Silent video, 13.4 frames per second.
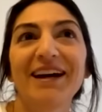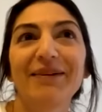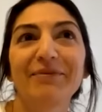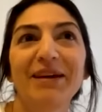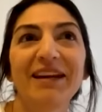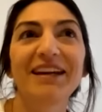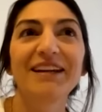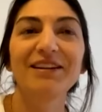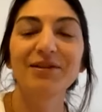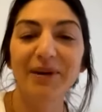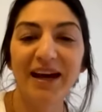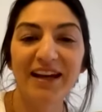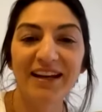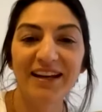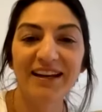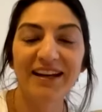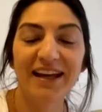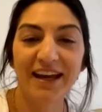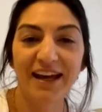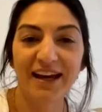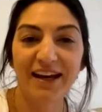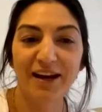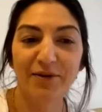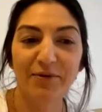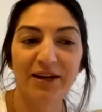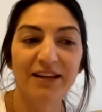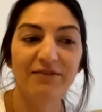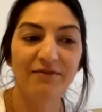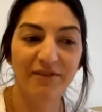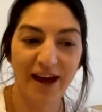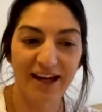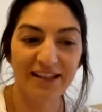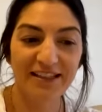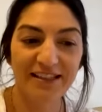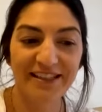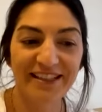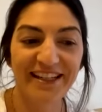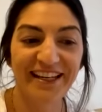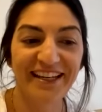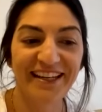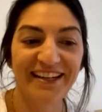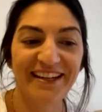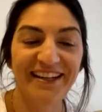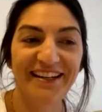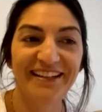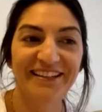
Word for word: I'm going to get new bedding and I want to invest in